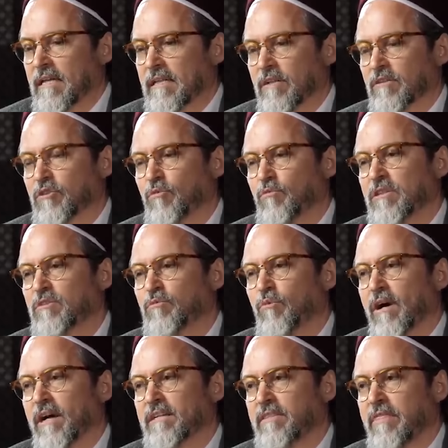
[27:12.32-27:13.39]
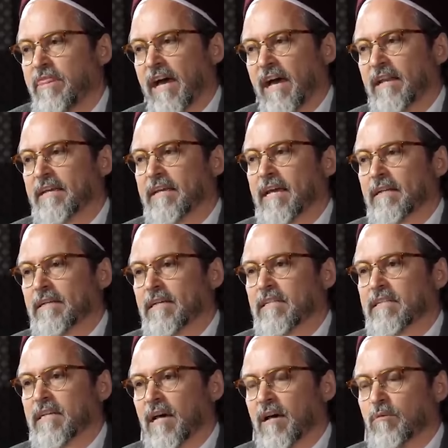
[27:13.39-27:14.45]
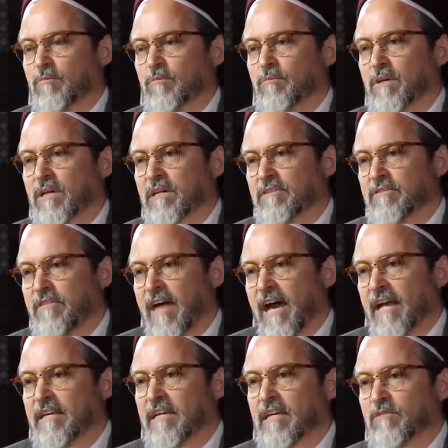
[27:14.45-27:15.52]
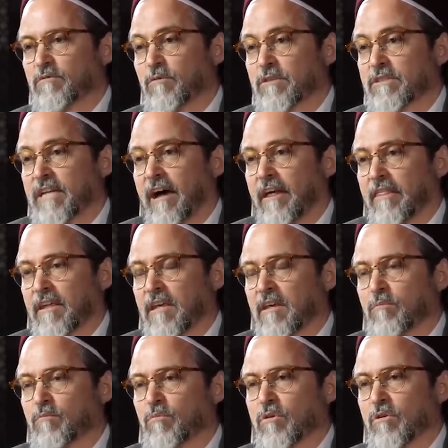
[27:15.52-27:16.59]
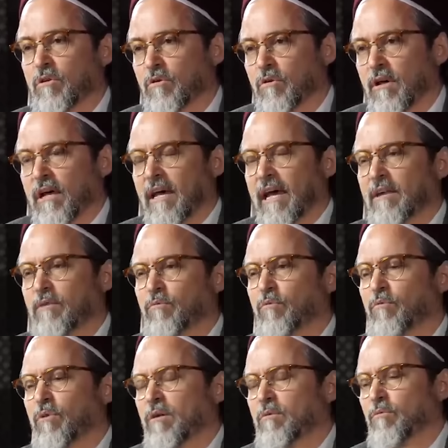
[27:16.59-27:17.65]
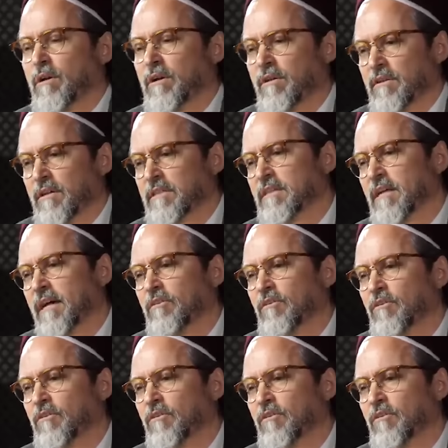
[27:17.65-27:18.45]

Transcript: there's a reason why it's dhalika al-kitab, because dhalika is for ta'zim, you know. And one of the things that